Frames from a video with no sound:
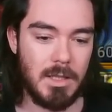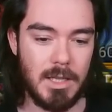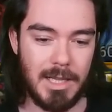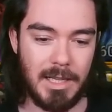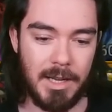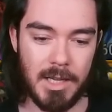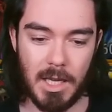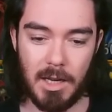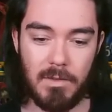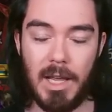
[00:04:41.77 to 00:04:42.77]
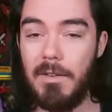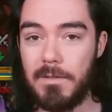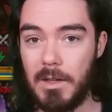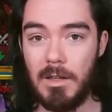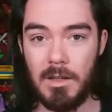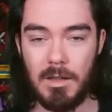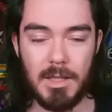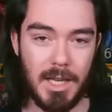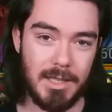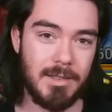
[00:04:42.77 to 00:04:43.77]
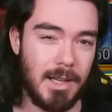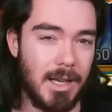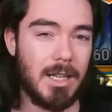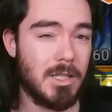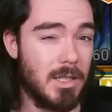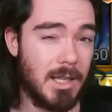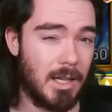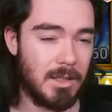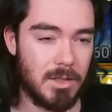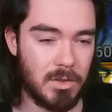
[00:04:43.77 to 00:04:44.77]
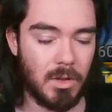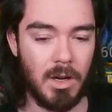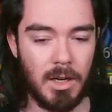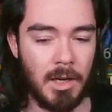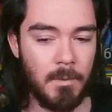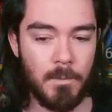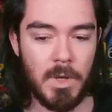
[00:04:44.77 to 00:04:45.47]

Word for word: the gear that I've left for her isn't actually that strong,